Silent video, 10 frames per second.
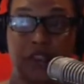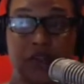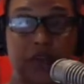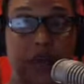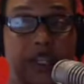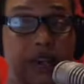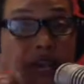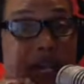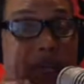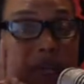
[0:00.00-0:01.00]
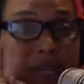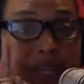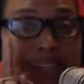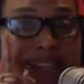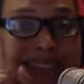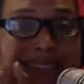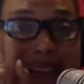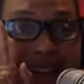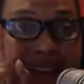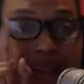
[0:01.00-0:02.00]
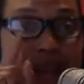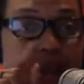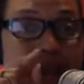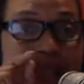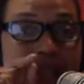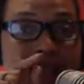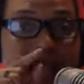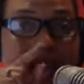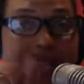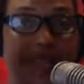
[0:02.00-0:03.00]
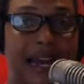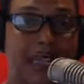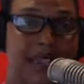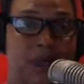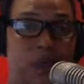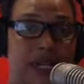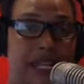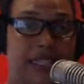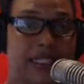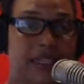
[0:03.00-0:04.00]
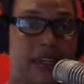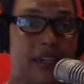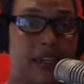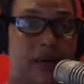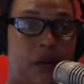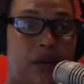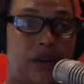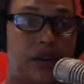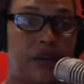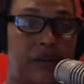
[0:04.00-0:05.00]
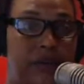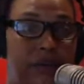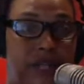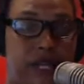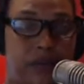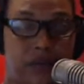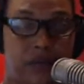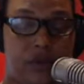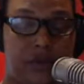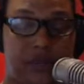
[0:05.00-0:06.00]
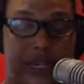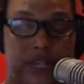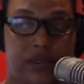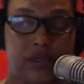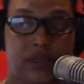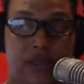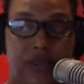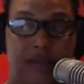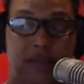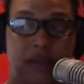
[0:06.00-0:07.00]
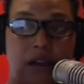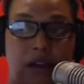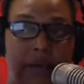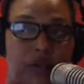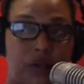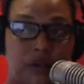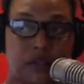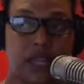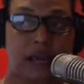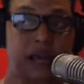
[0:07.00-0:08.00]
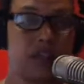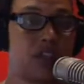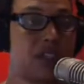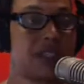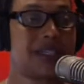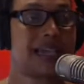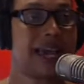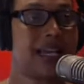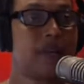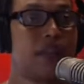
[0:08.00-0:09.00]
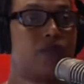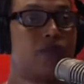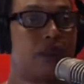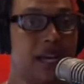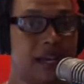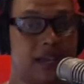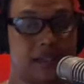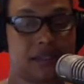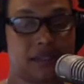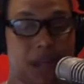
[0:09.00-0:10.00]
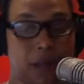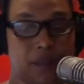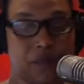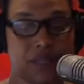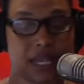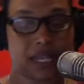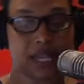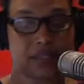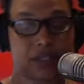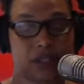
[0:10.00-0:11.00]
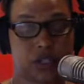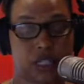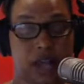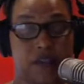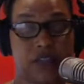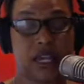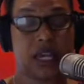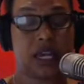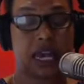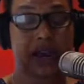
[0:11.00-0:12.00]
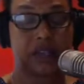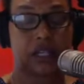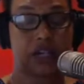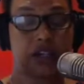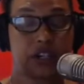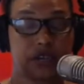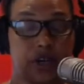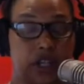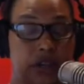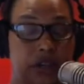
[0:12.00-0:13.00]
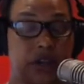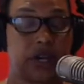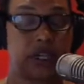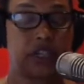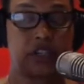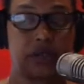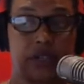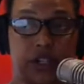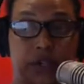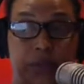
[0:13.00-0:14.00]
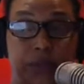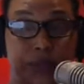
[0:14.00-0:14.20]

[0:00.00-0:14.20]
Do not waste your time being siding eye someone else and I wonder what they're up to and why they're doing that and how they've chose them, and just get in the ring and stop second guessing yourself. Have the courage to follow your heart and intuition.